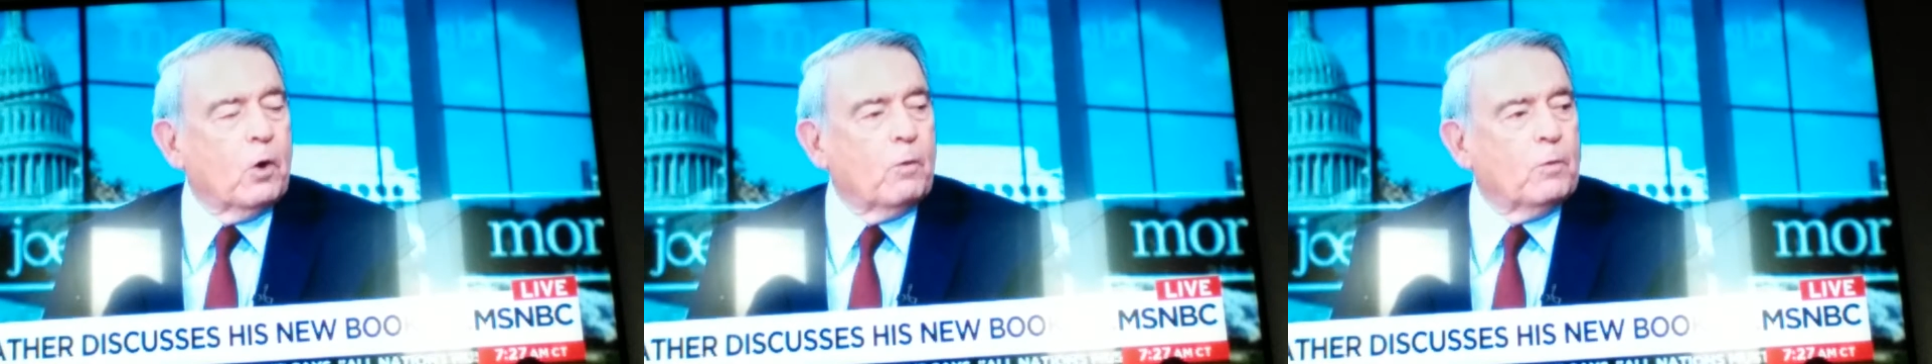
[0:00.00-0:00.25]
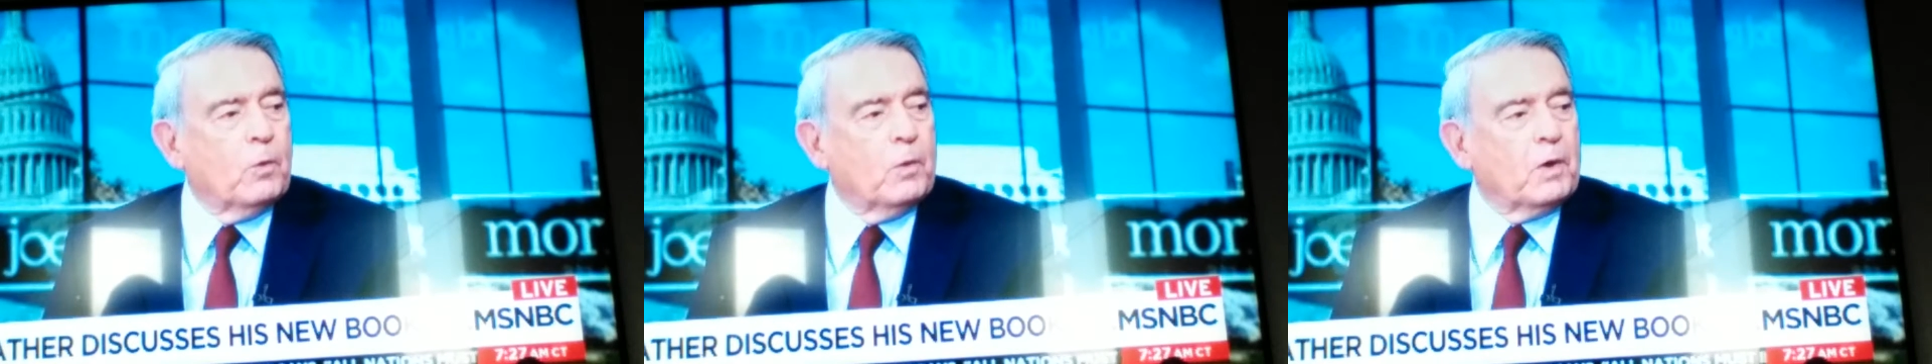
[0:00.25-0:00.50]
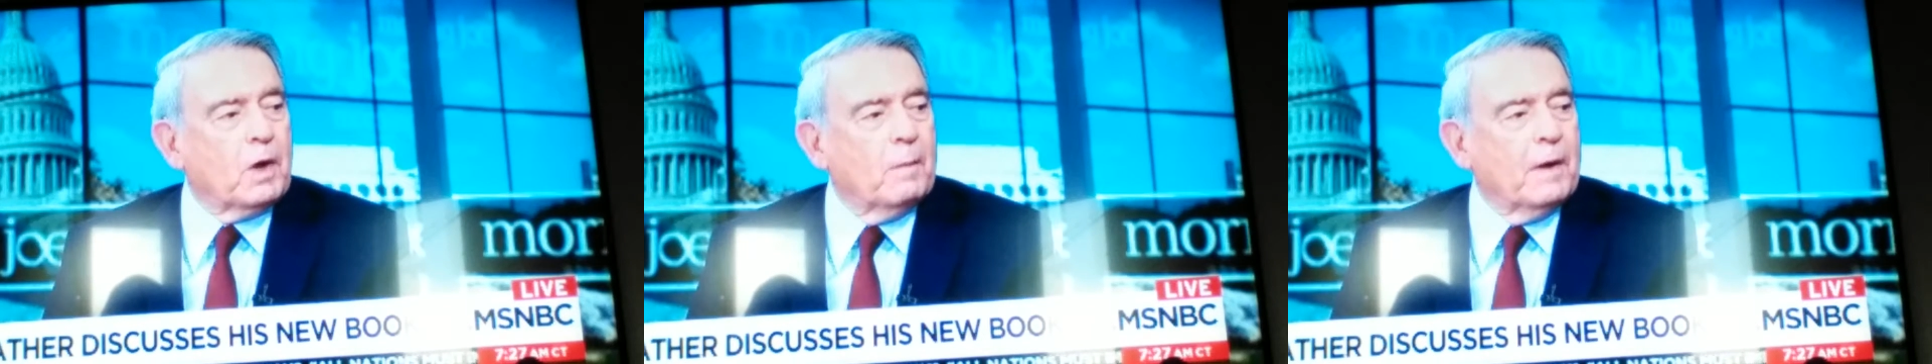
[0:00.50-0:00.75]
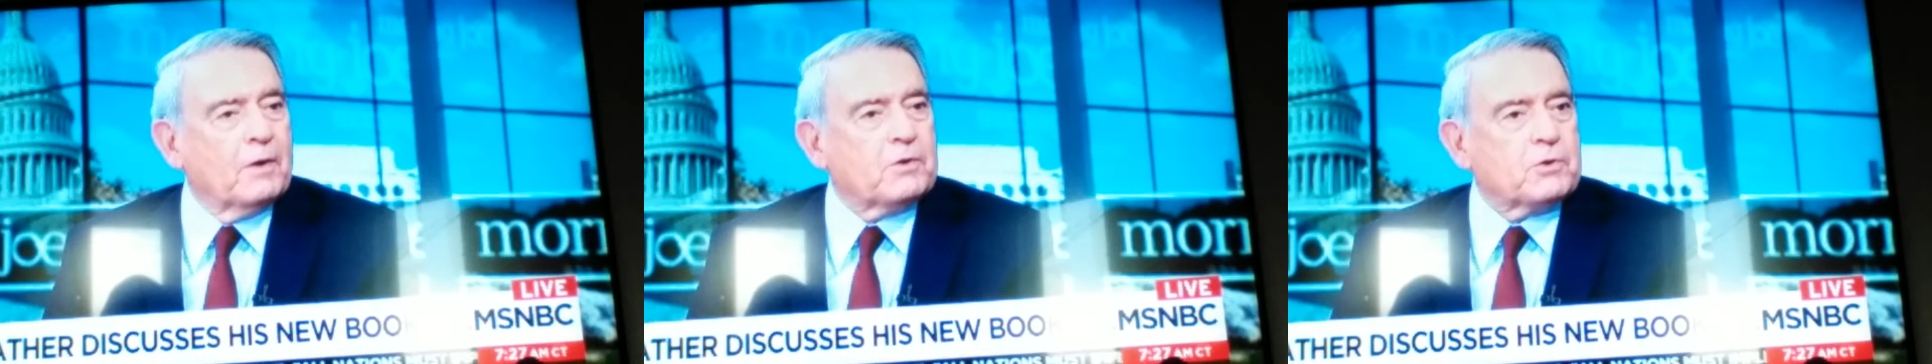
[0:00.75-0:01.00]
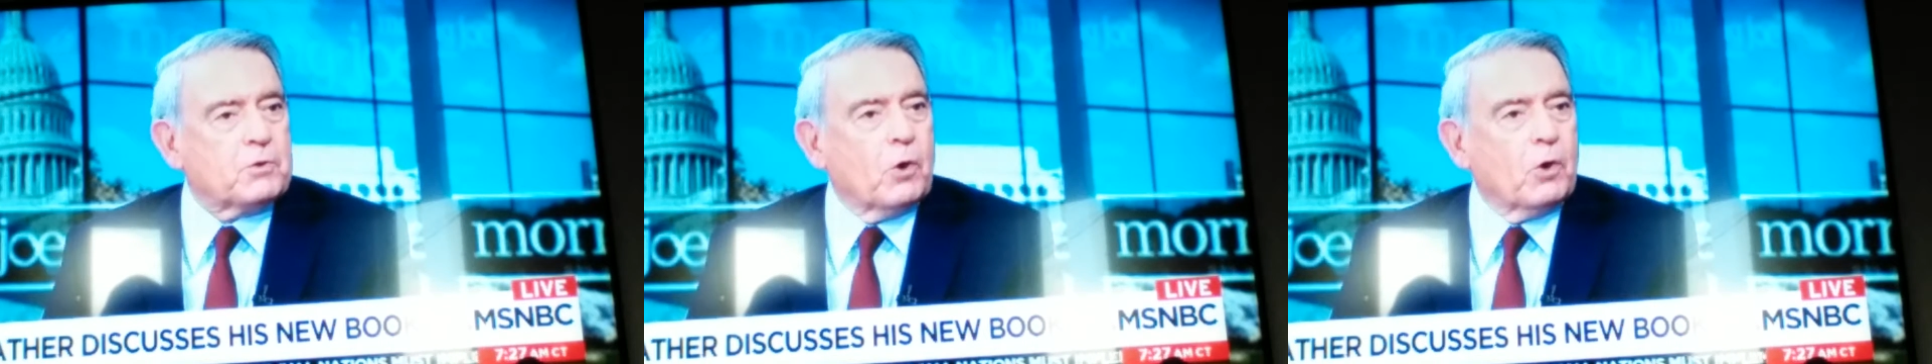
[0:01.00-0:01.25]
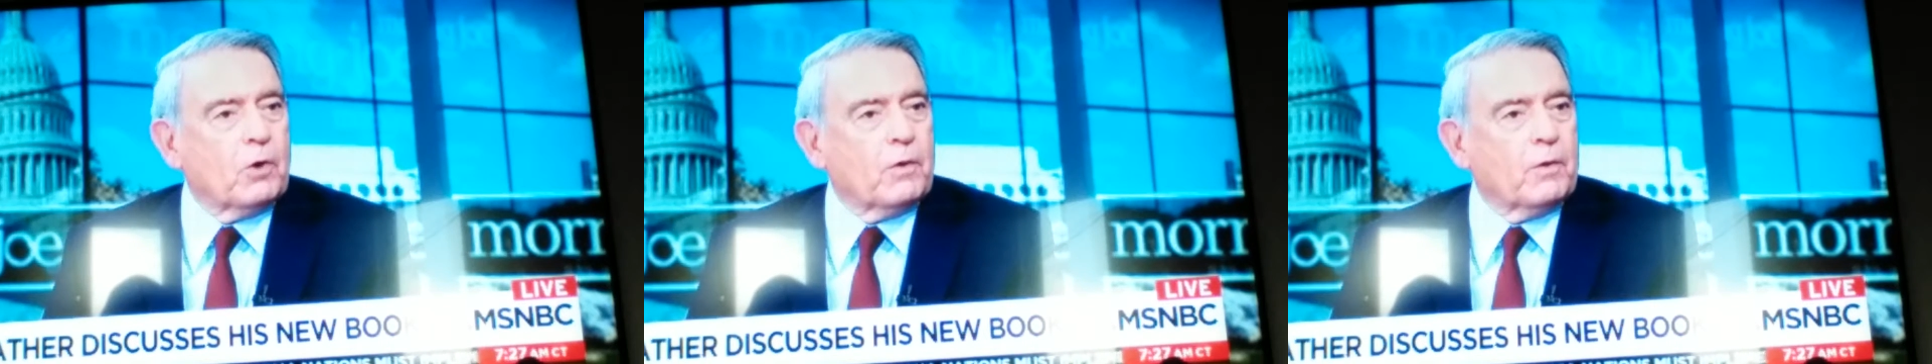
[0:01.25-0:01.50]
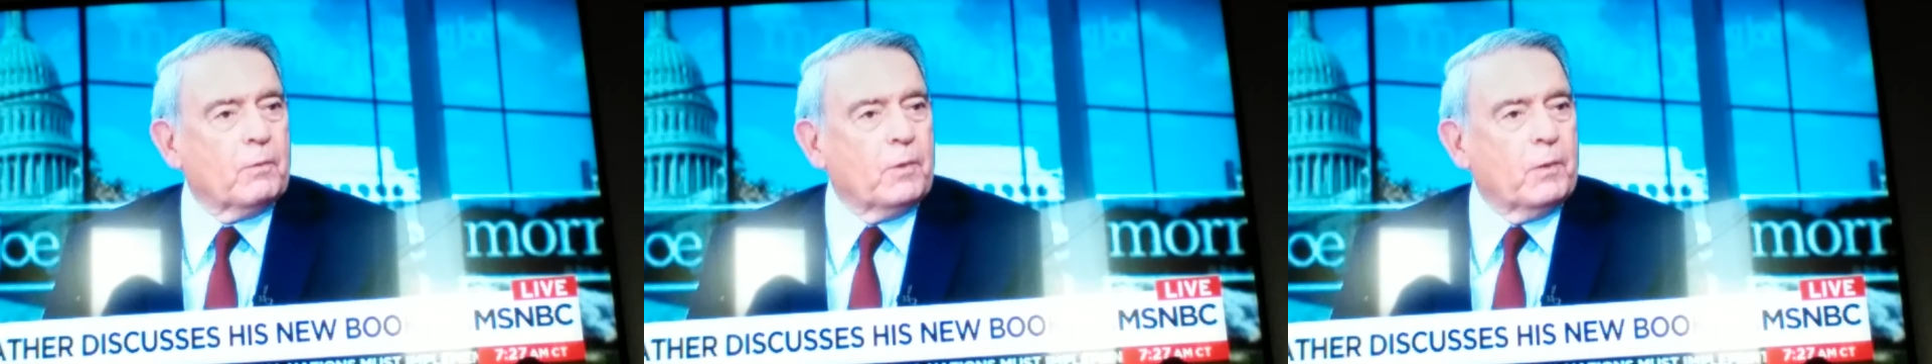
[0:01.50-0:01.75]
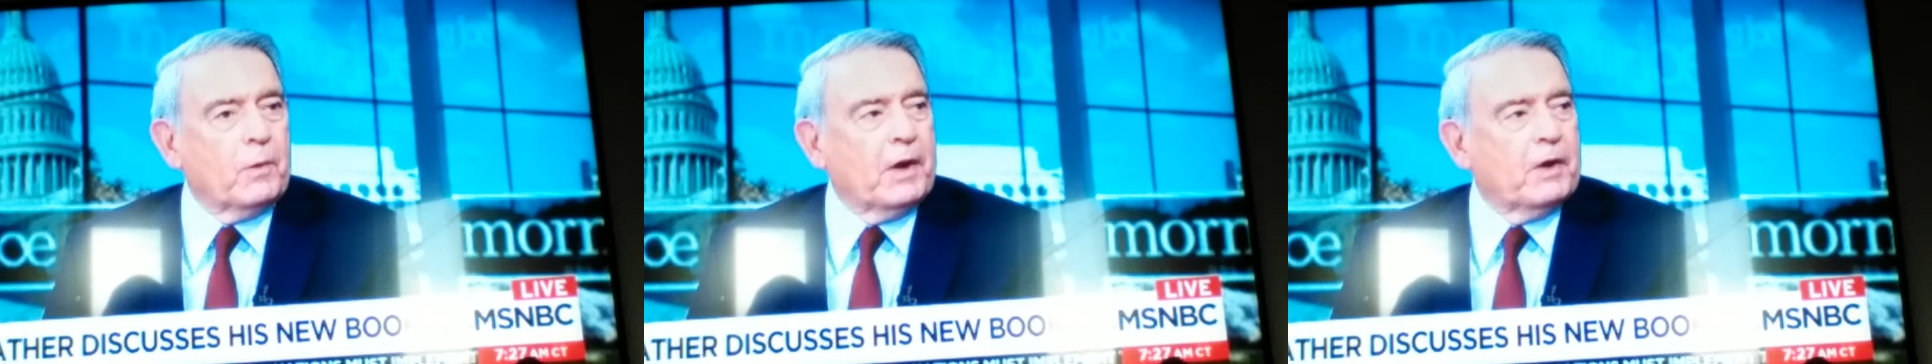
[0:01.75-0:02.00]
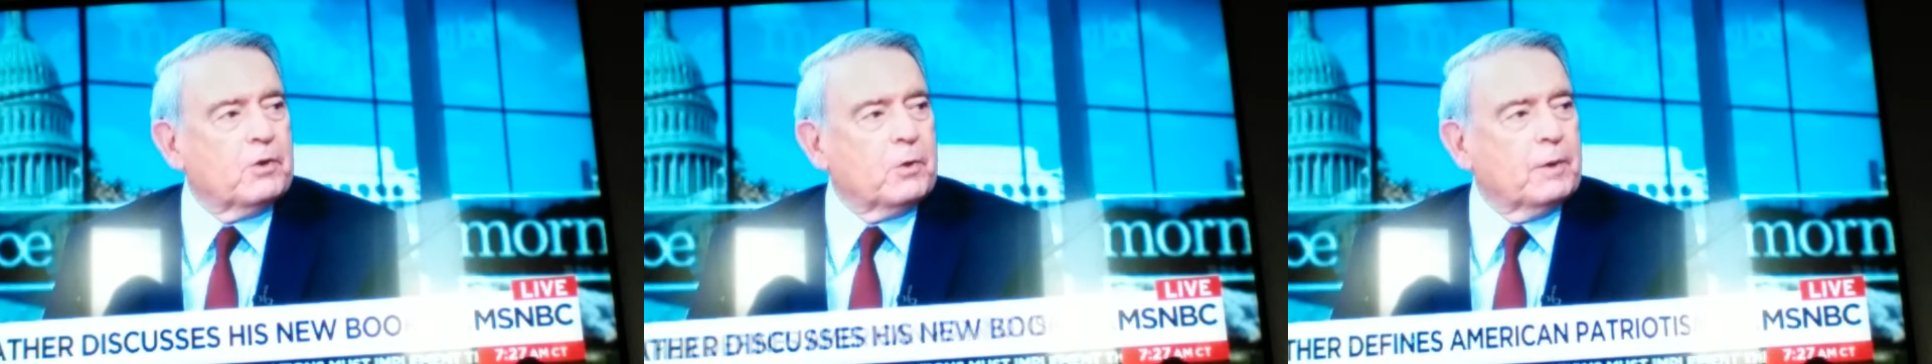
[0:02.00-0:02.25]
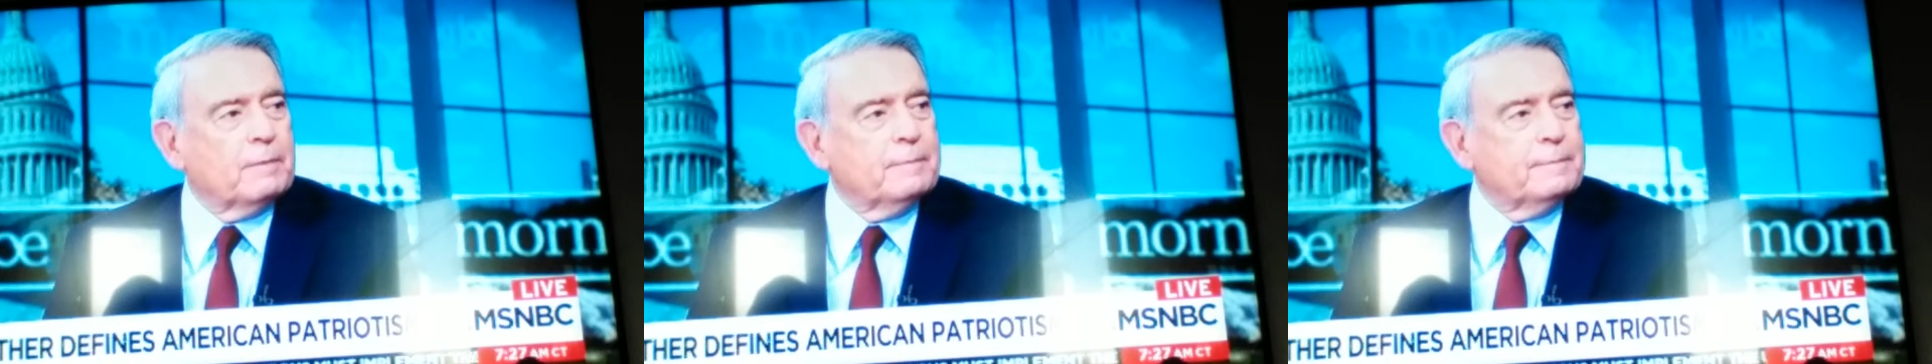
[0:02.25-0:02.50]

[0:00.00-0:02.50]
hopeful we'll come out stronger than we went into it.